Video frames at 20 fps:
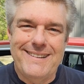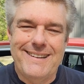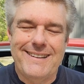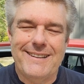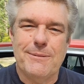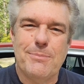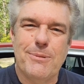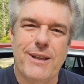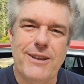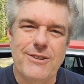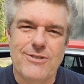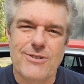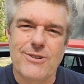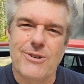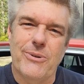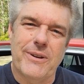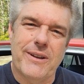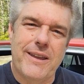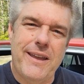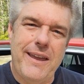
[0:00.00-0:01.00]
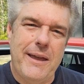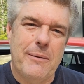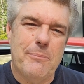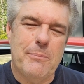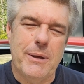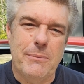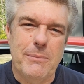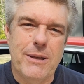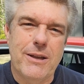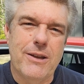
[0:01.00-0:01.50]
at the place you're going
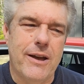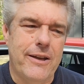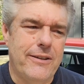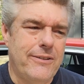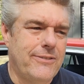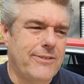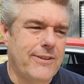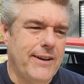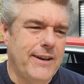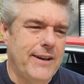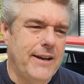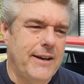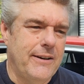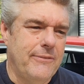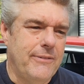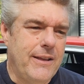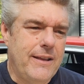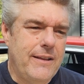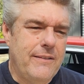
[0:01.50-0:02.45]
camping because uh,